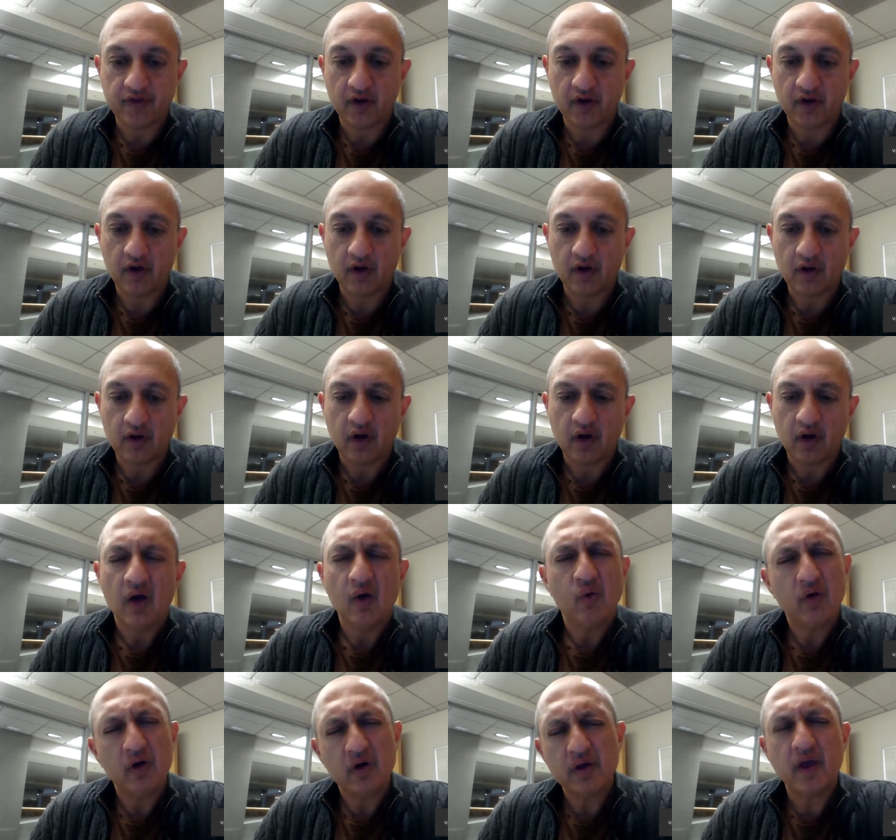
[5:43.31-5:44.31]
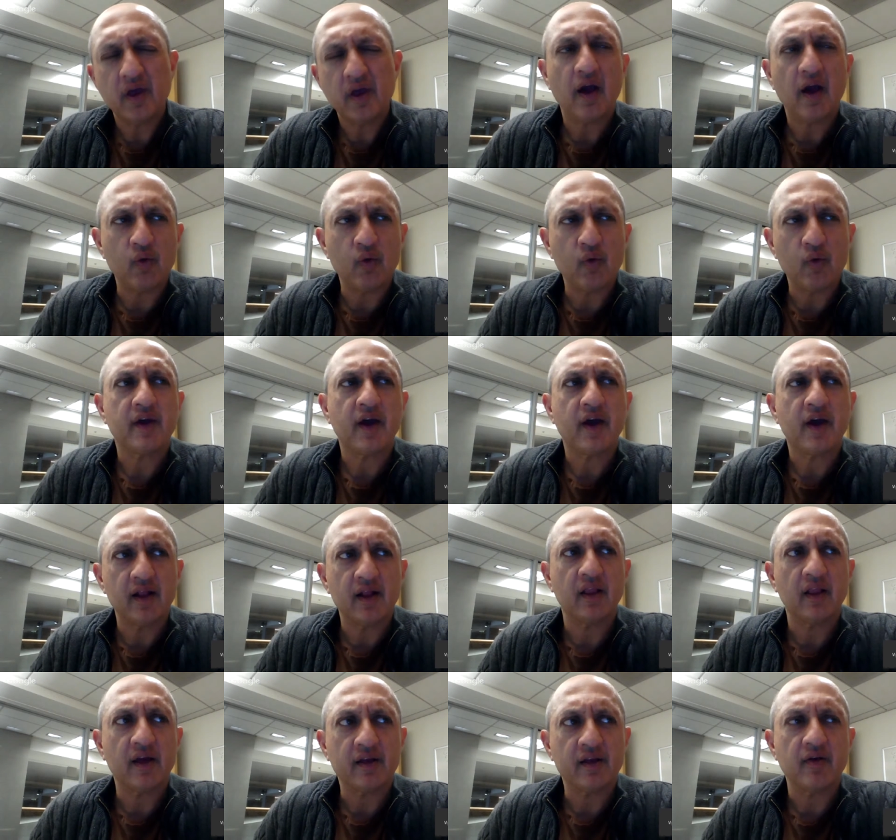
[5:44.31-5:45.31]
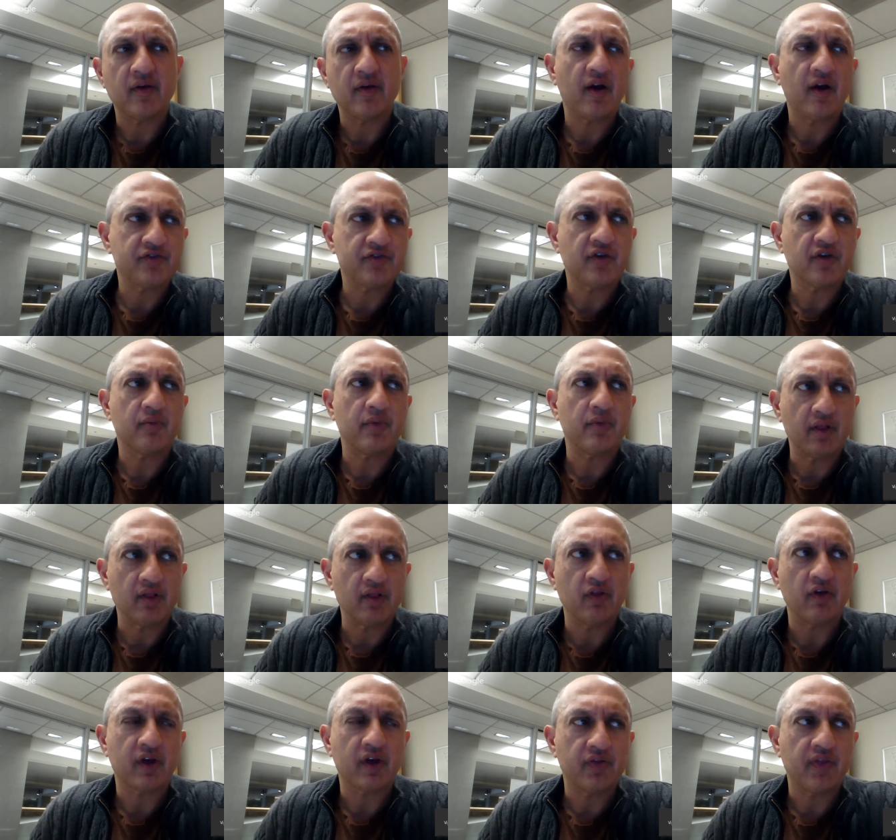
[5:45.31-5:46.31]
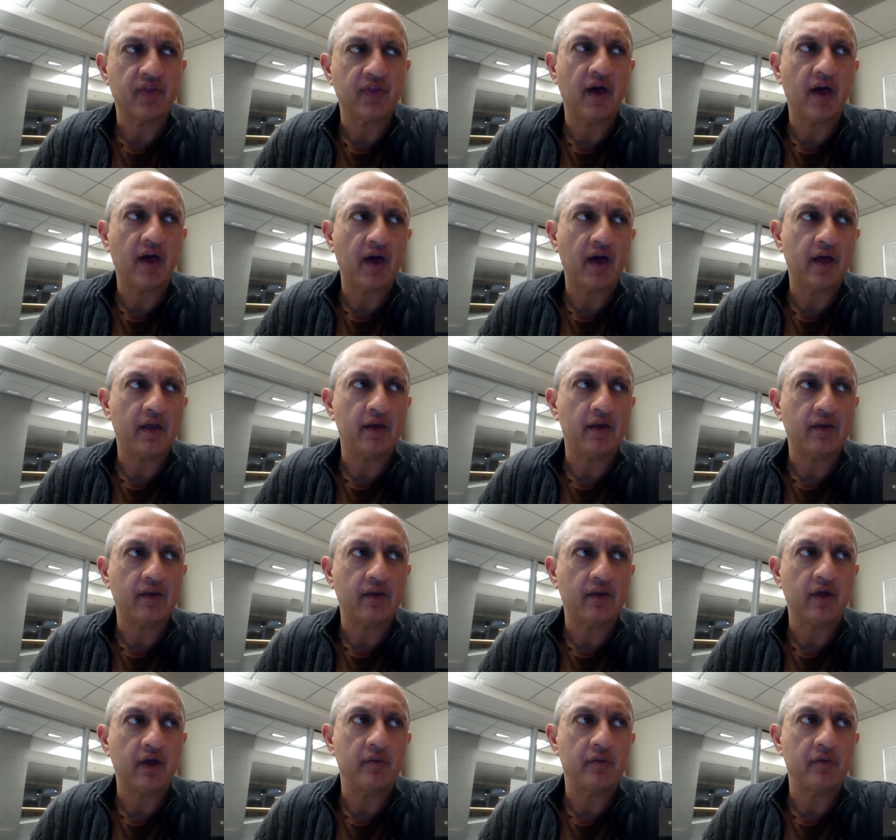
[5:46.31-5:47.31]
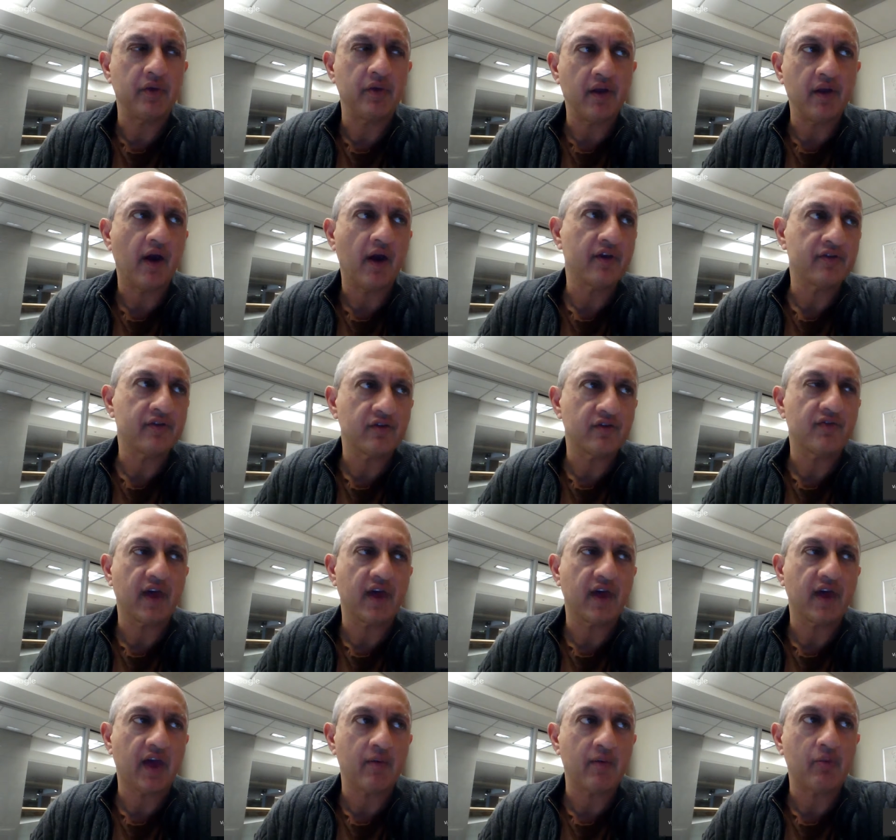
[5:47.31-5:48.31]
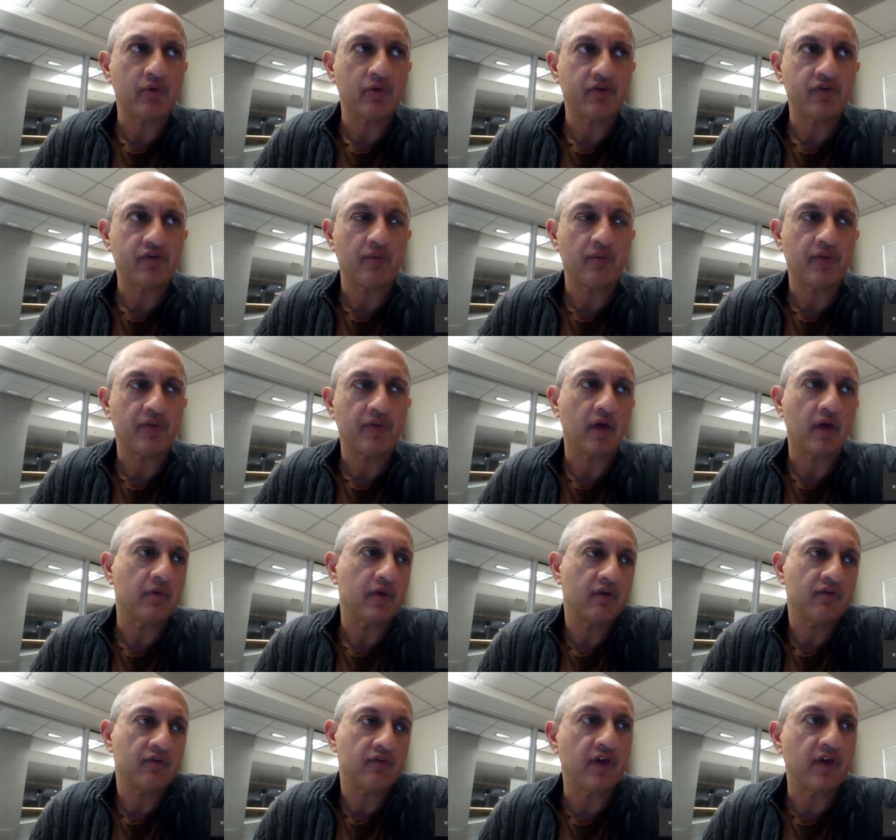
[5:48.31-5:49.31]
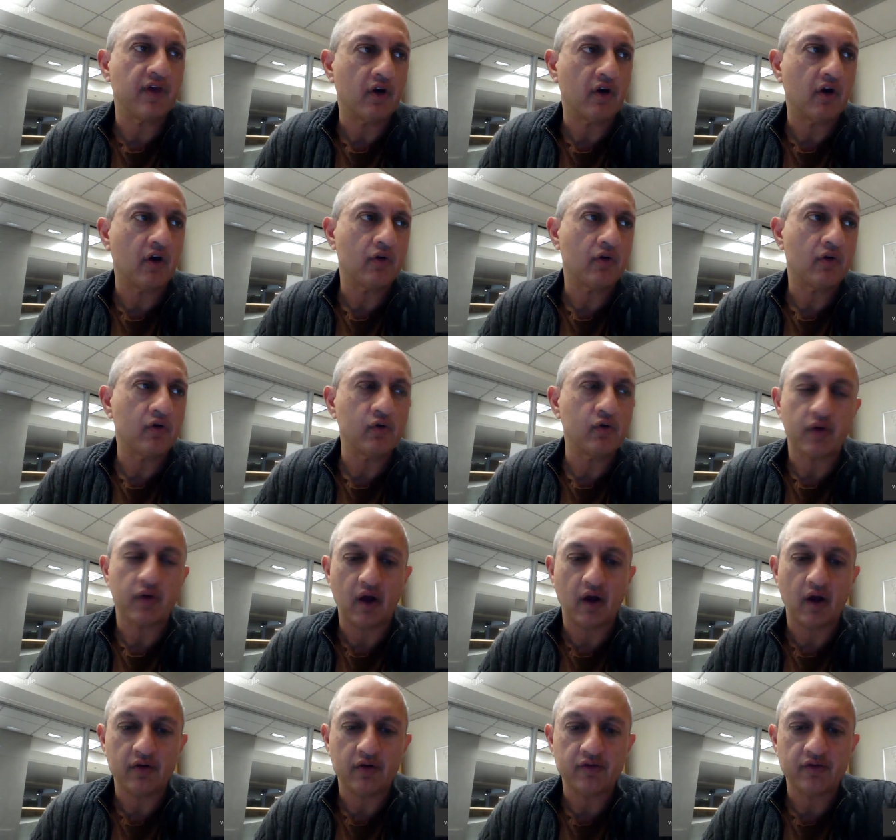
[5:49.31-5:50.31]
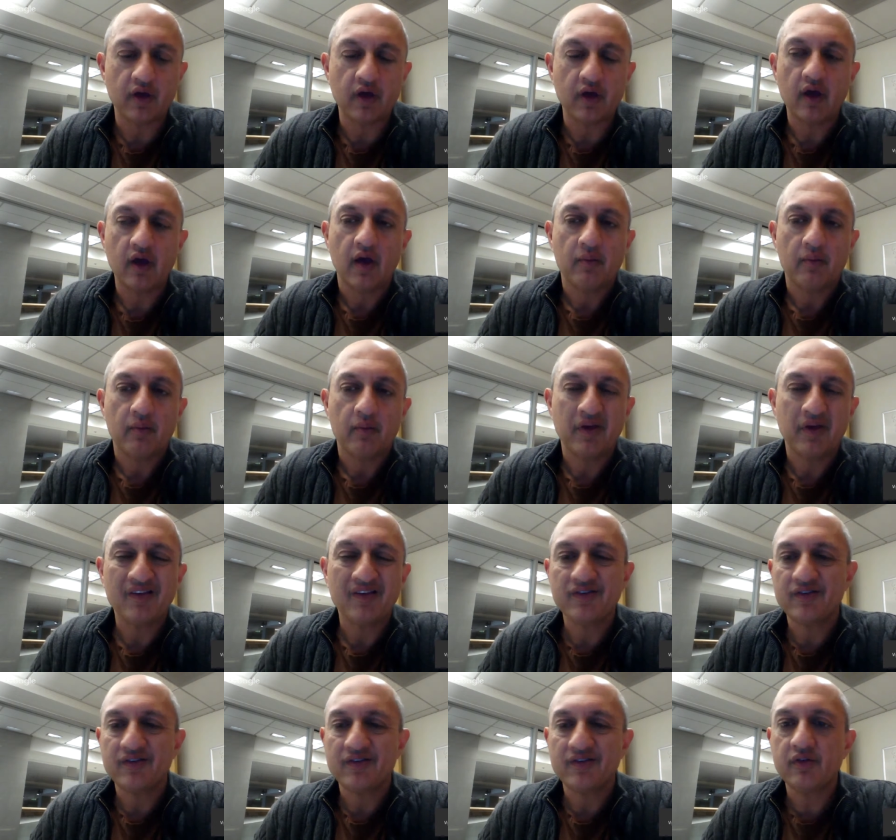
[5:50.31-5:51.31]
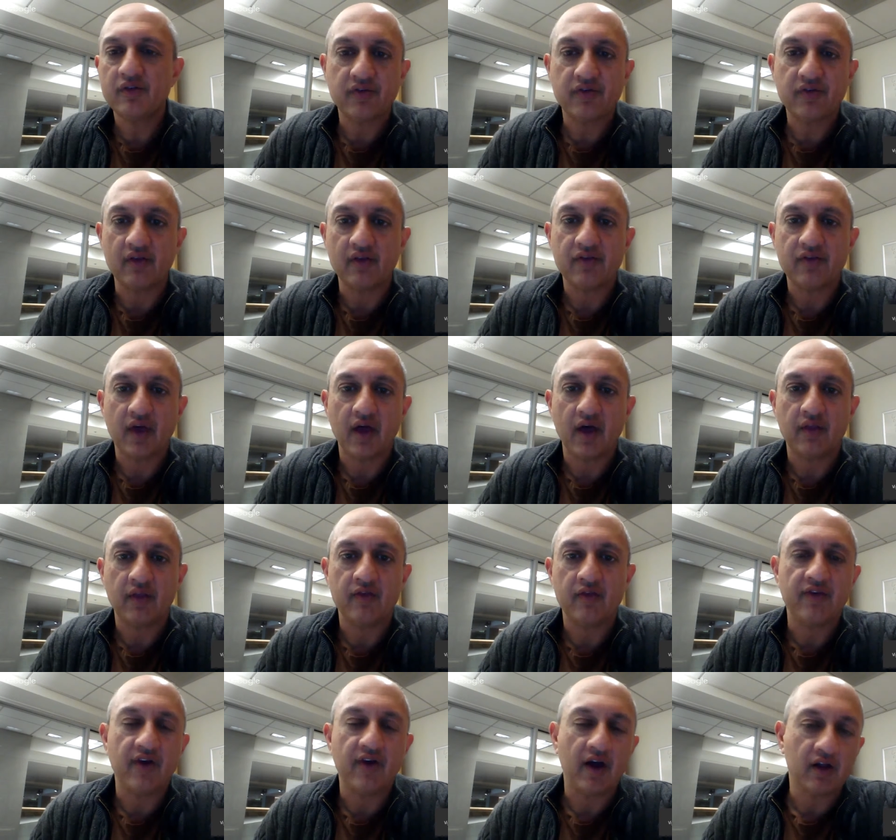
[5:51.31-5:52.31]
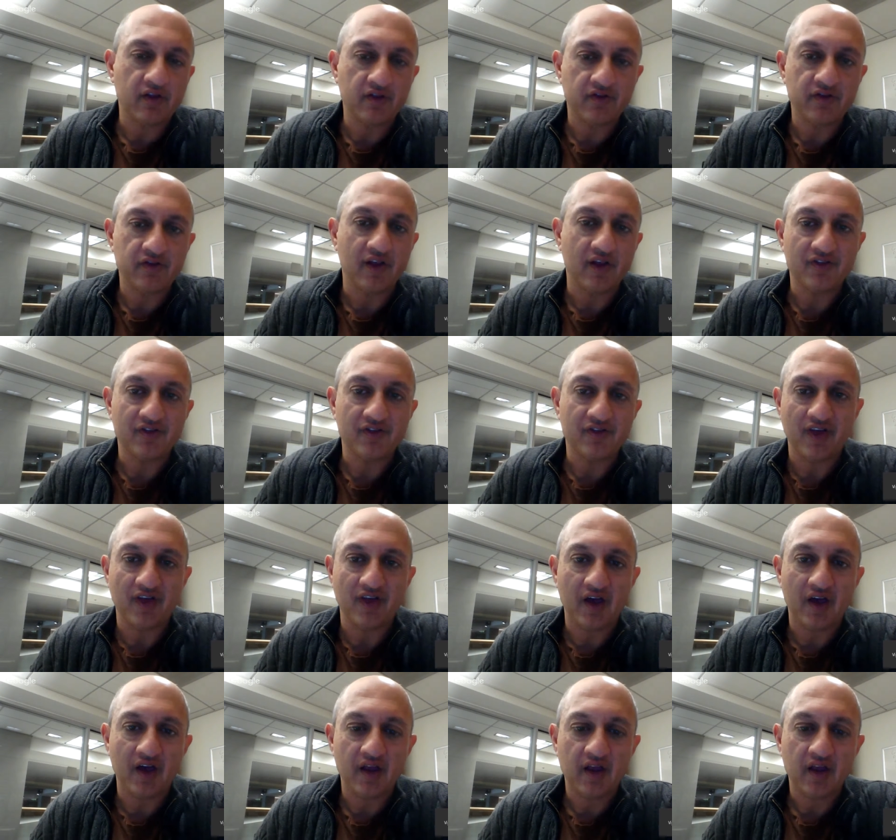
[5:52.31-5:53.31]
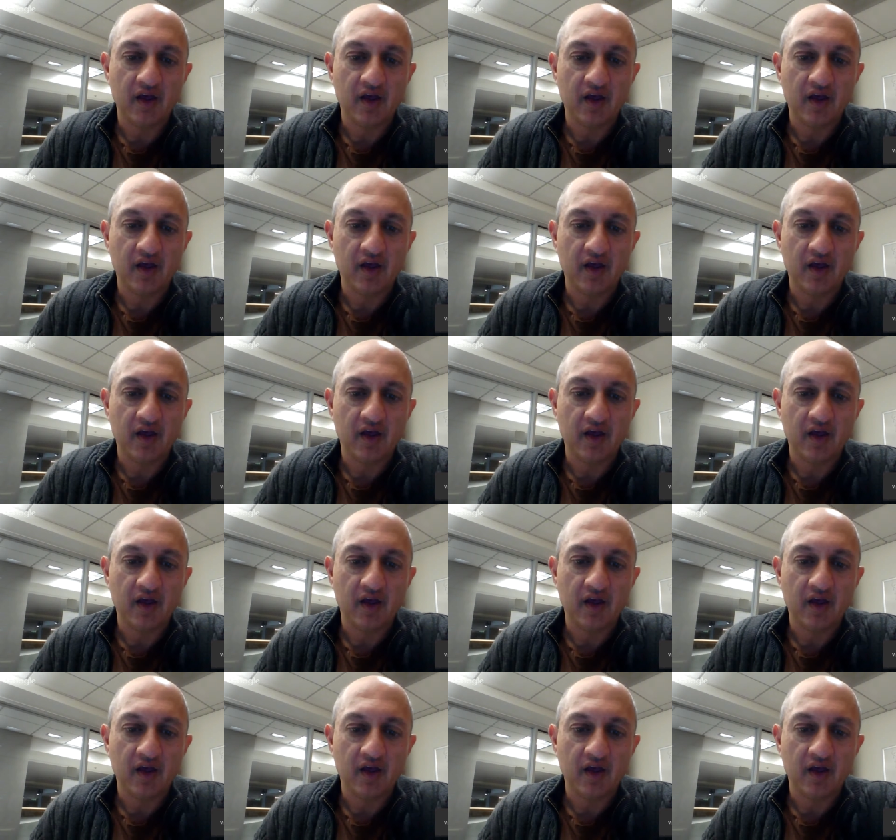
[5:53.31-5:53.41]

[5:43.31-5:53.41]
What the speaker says: to, well, yeah, we'd kind of like to have somebody look at that. It'd be nice if they came up with something, but if they don't, who cares? Because the students sense that, the faculty senses that.